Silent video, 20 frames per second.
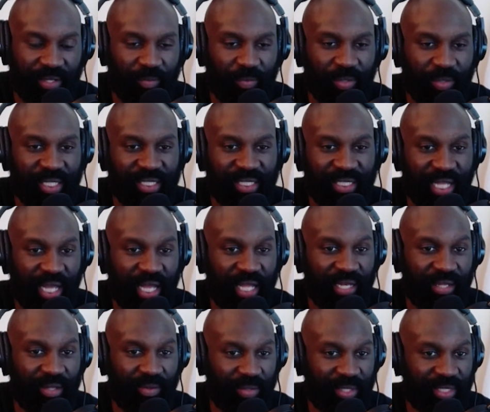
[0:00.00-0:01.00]
And when it's not,
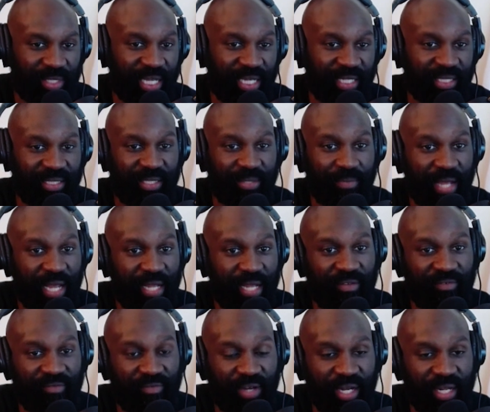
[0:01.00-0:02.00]
and when it's actually
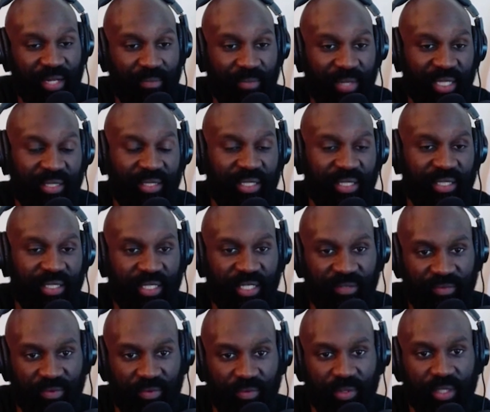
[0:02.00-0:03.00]
magnified, it makes things
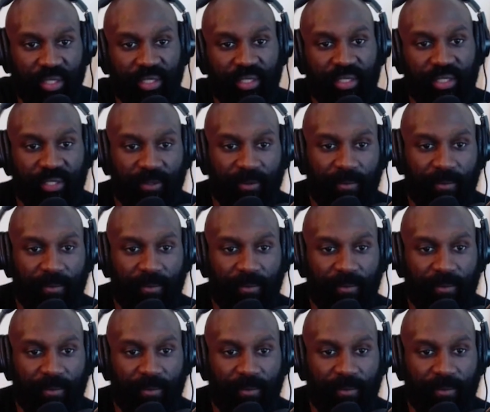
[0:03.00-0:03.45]
even worse.